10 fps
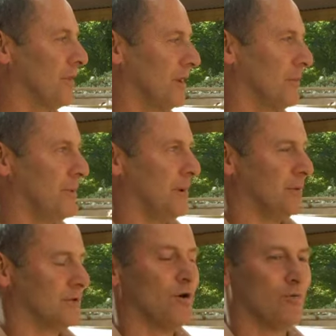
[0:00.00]
thing that
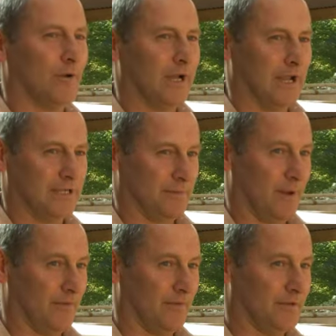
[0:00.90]
people don't realise
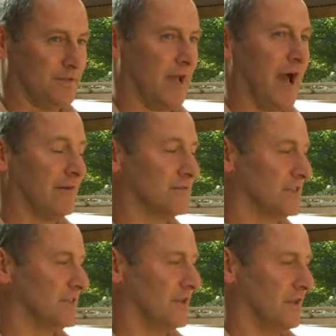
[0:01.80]
about these calves
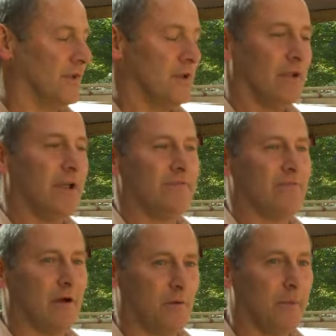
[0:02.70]
is that
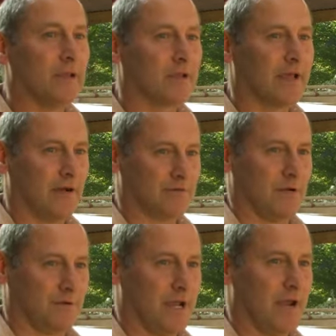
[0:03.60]
even our milk cows,
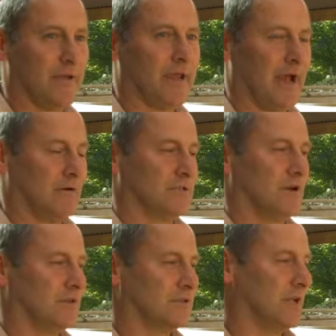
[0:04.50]
our dairy cows, the
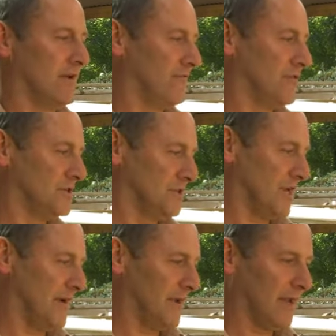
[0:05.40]
Holstein Friesian
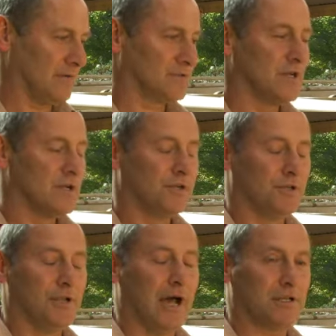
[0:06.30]
dairy cows,
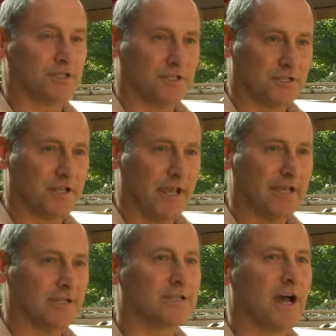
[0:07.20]
actually
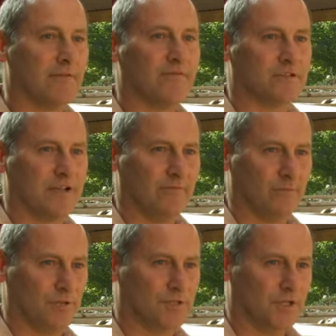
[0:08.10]
stay inside for 7
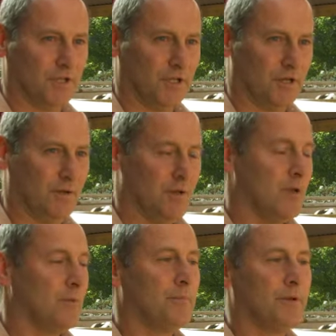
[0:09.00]
months of the year,
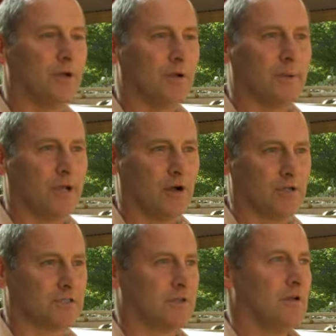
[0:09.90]
purely
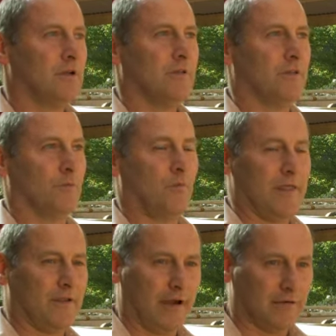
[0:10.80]
because the
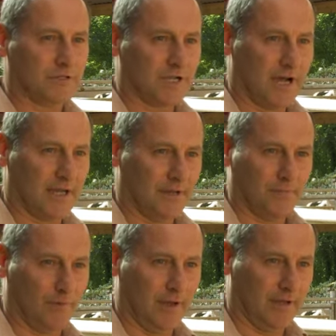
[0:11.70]
weather outside
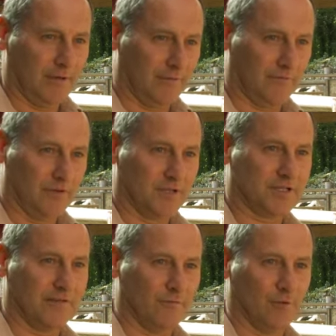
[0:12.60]
for the
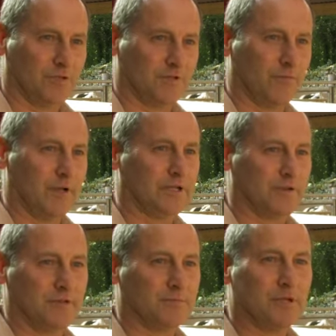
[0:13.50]
7 months of winter is